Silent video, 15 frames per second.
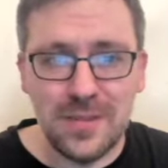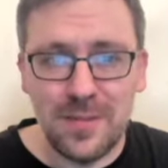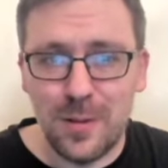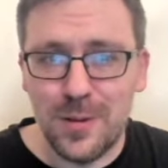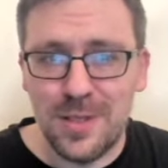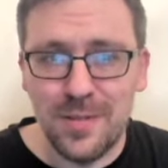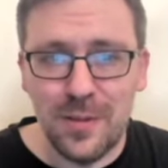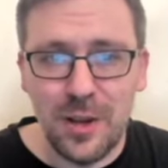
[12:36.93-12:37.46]

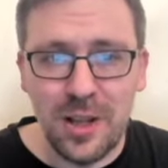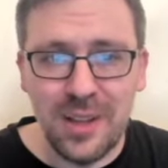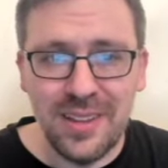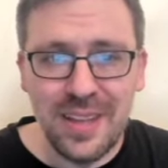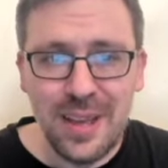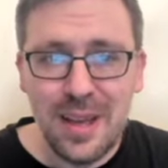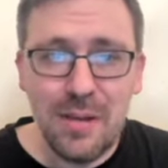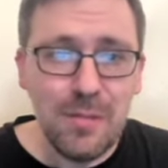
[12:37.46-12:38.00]
First of all,
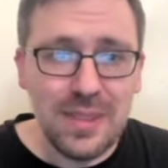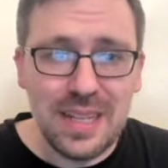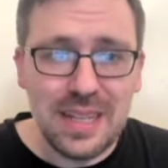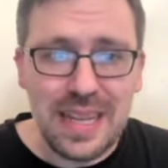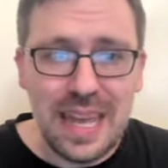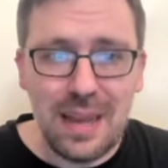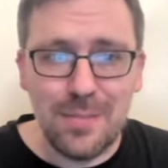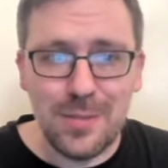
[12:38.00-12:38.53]
within
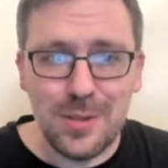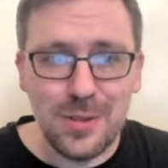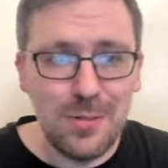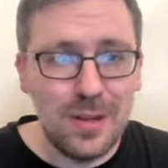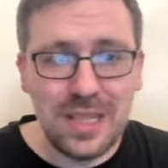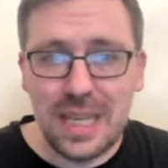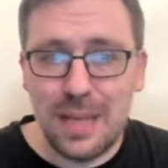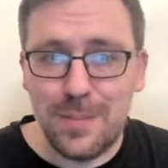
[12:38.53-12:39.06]
games, you
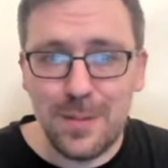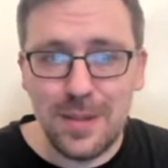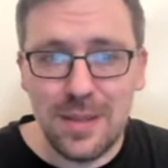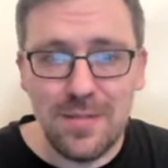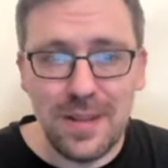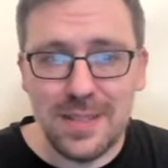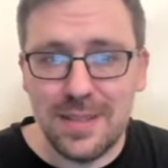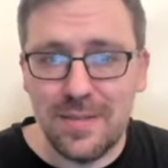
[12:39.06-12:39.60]
want to keep your
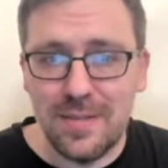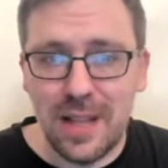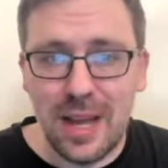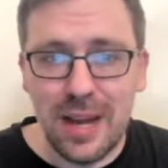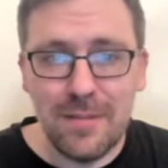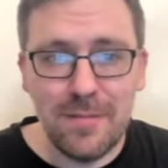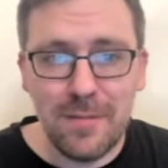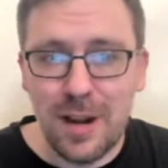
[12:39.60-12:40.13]
defensive
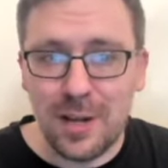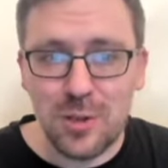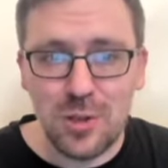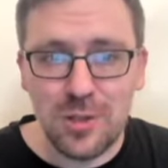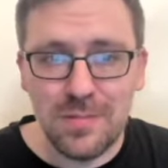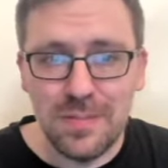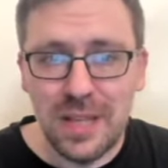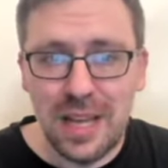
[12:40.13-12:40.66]
line fresh.